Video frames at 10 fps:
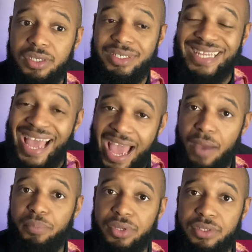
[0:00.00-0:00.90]
to
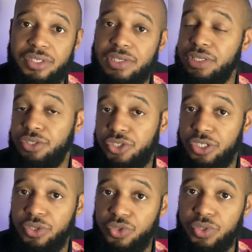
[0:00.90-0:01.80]
happen to these
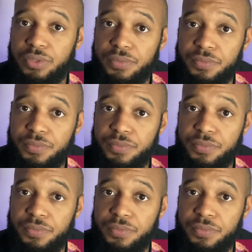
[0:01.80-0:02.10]
children